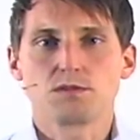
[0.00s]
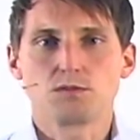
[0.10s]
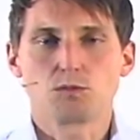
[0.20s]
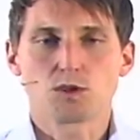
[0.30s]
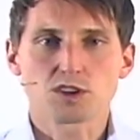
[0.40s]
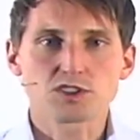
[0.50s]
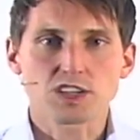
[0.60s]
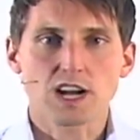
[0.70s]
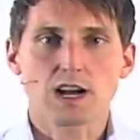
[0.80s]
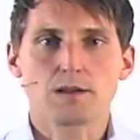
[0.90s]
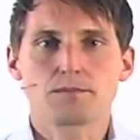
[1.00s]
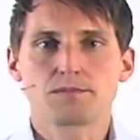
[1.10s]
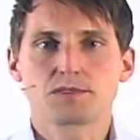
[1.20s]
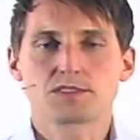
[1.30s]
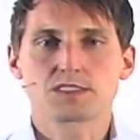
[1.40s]

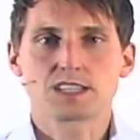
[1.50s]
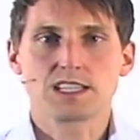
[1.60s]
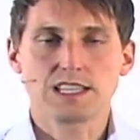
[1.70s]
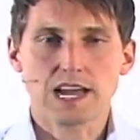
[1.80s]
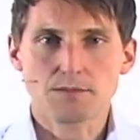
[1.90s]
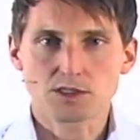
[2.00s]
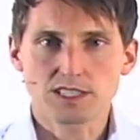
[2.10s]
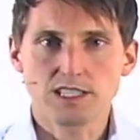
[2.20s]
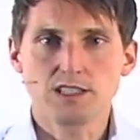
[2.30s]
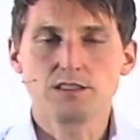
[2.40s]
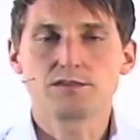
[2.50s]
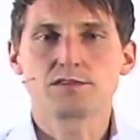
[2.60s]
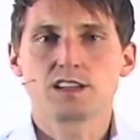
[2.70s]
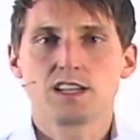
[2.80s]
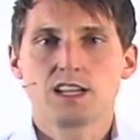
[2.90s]
workshops, collaborative.